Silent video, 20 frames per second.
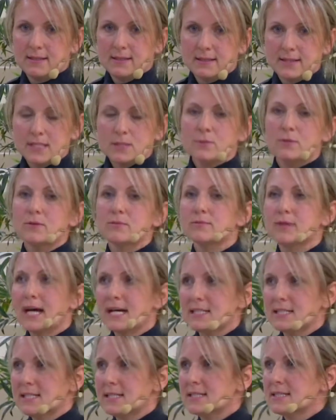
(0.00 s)
That's what a
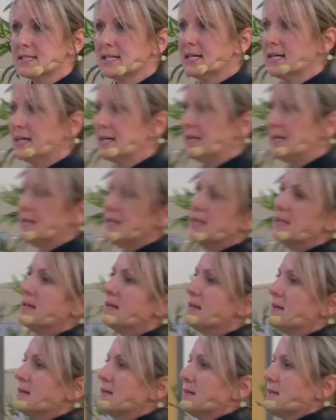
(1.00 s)
rat does.
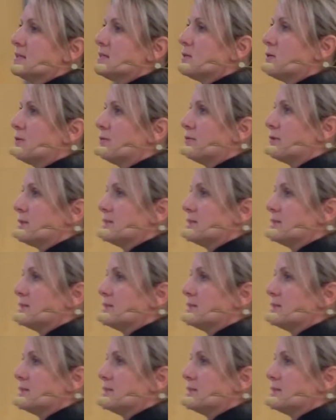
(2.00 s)
So for